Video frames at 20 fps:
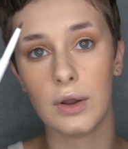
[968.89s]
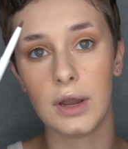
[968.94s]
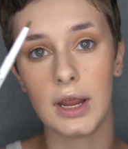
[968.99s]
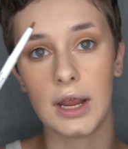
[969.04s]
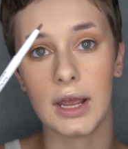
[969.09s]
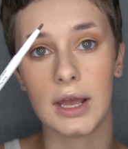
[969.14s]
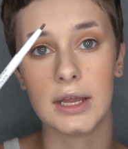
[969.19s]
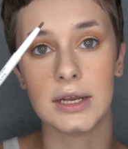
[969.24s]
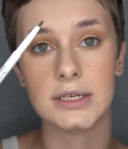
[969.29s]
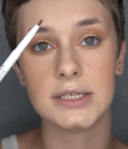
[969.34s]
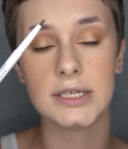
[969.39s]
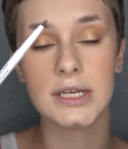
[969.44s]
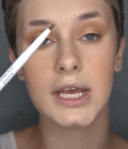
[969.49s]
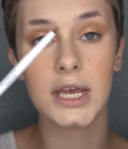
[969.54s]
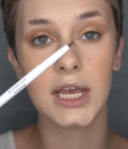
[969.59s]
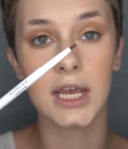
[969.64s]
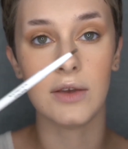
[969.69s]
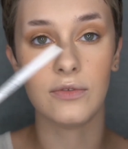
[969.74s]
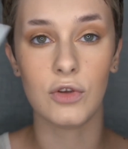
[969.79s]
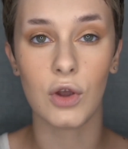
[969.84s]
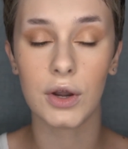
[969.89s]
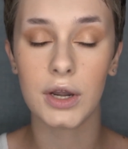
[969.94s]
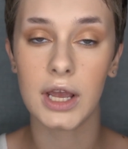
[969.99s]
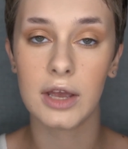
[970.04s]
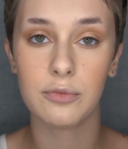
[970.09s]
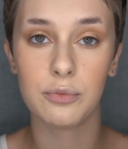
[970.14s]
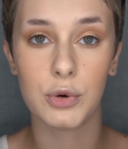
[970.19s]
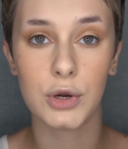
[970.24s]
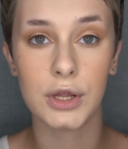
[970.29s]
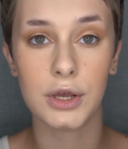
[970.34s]
and if you already
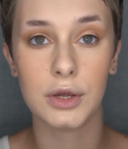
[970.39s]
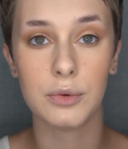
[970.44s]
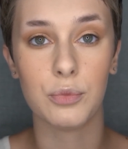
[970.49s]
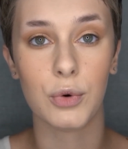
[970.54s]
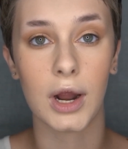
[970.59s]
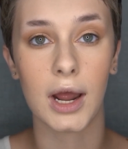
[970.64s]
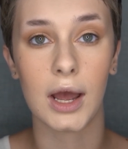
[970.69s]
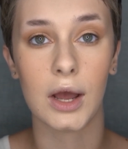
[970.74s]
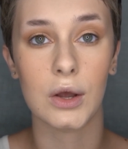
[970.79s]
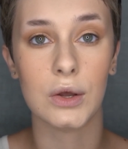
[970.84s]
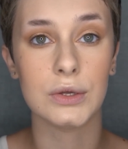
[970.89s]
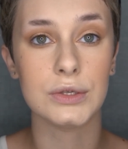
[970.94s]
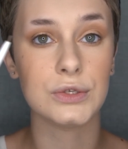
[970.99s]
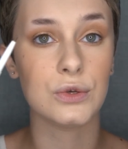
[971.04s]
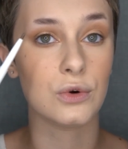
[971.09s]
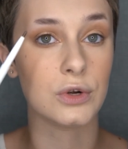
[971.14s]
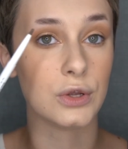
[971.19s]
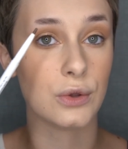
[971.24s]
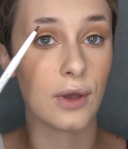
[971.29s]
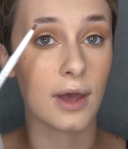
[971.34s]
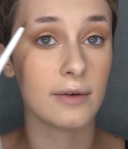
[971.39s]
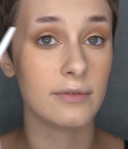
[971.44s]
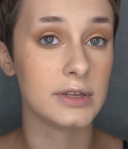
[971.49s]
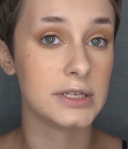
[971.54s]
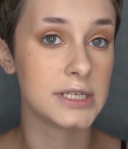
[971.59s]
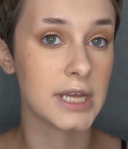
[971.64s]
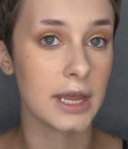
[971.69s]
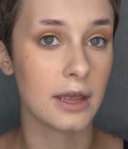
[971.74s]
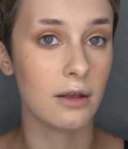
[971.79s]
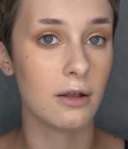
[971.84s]
have pretty good brows or you have a
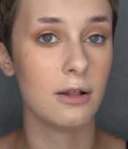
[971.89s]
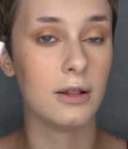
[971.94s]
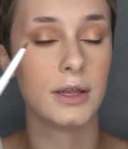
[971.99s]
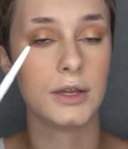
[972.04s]
tail